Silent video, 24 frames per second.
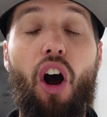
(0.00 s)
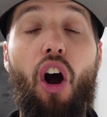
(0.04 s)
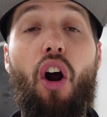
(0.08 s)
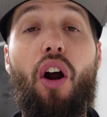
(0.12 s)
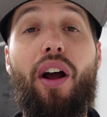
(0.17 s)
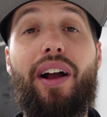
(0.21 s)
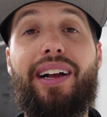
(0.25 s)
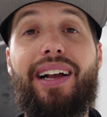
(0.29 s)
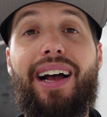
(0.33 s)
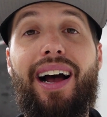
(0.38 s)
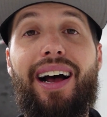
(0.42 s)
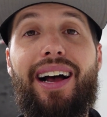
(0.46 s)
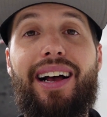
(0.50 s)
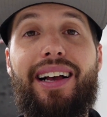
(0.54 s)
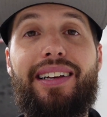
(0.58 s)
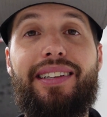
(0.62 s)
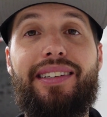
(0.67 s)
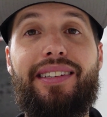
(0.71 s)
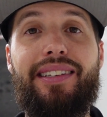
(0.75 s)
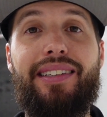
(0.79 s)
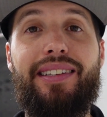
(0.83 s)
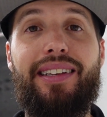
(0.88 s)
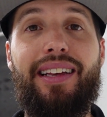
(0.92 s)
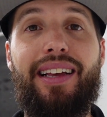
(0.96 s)
All right,
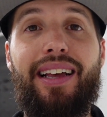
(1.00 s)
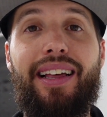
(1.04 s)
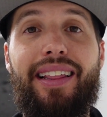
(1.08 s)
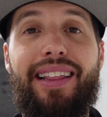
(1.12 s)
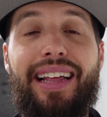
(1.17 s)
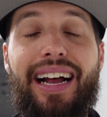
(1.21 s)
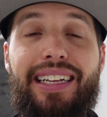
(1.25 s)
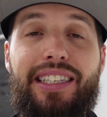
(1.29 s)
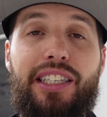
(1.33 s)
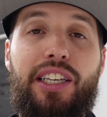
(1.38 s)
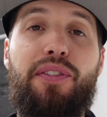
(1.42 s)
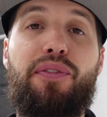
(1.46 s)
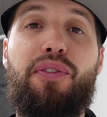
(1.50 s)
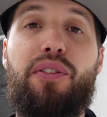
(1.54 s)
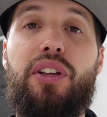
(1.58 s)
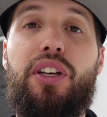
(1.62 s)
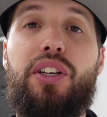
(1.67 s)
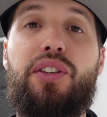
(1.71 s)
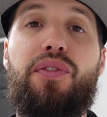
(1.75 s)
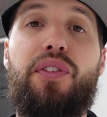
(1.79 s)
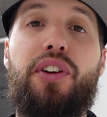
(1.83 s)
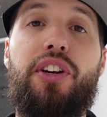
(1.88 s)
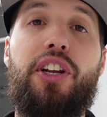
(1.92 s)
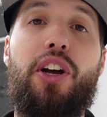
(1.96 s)
guys, that's it for
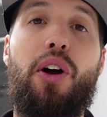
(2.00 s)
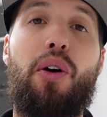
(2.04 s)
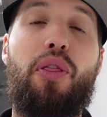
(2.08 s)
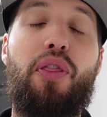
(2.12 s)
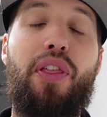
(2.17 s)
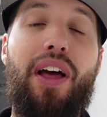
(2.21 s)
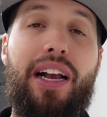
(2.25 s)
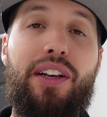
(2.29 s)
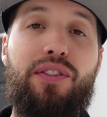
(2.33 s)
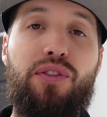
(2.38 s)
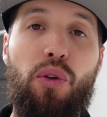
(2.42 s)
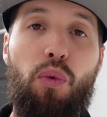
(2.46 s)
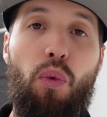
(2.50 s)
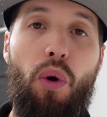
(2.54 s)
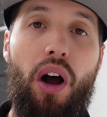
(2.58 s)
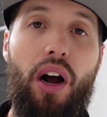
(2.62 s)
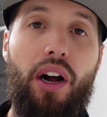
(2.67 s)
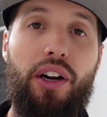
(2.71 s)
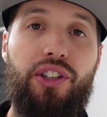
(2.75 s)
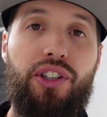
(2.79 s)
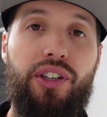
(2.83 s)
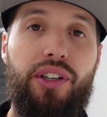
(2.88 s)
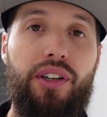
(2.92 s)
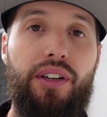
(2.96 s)
this video. Thanks for
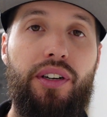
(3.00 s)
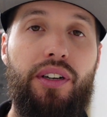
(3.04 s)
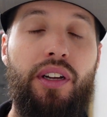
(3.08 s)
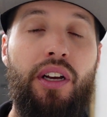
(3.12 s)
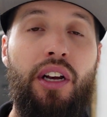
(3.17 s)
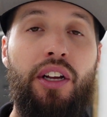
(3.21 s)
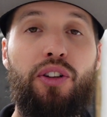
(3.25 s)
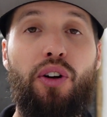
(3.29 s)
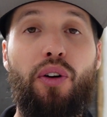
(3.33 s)
watching.